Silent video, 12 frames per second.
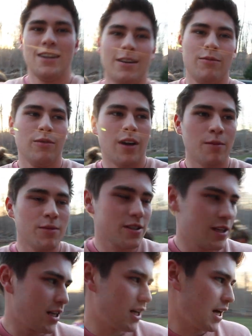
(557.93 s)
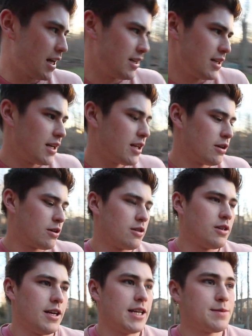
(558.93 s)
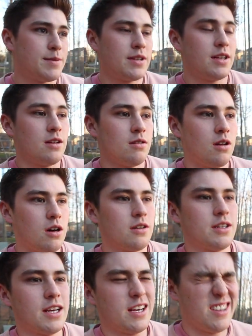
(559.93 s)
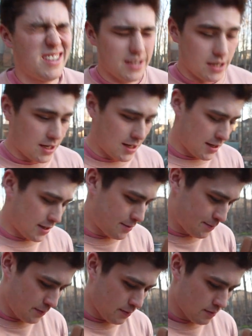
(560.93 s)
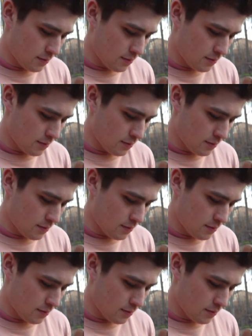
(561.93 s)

I'm just gonna end it here. It's been a long day. No.